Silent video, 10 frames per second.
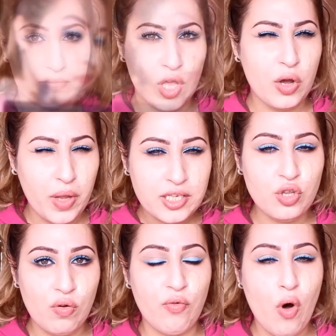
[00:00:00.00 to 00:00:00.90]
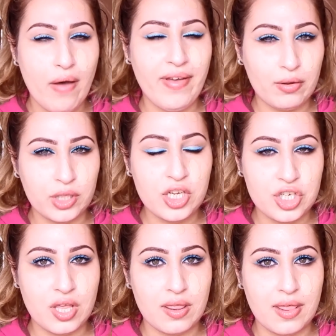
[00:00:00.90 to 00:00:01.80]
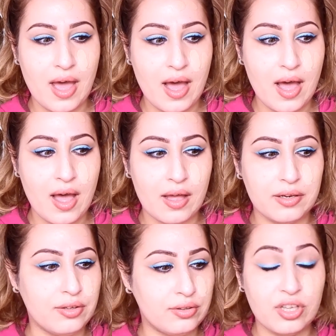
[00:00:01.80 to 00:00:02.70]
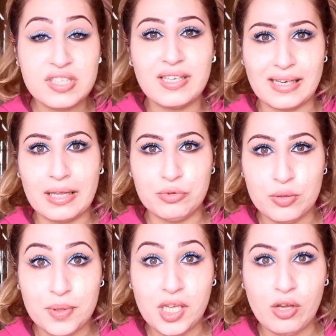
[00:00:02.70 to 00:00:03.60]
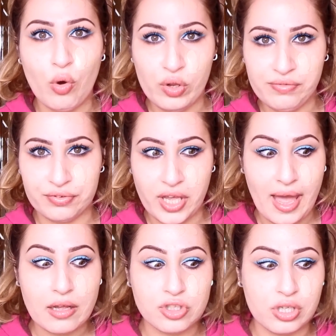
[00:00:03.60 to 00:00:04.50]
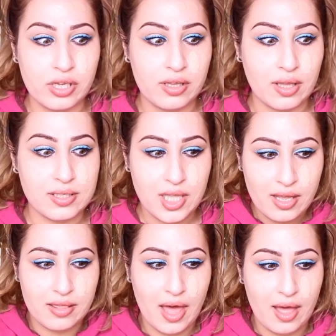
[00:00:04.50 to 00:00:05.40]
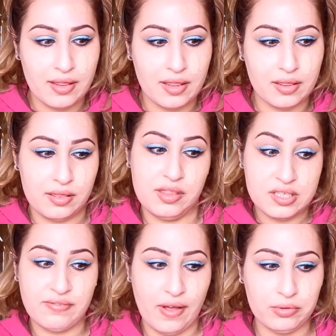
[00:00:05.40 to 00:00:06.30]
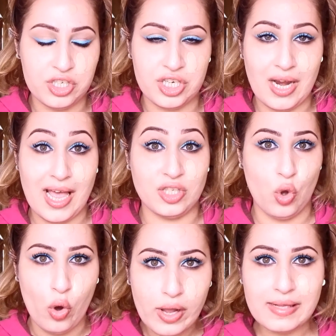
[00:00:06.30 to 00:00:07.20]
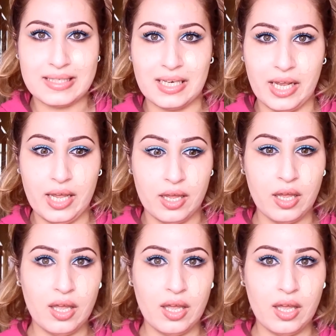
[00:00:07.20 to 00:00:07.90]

Okay, so for a foundation that doesn't claim to be oil-free, actually, they state that this foundation has oils in it.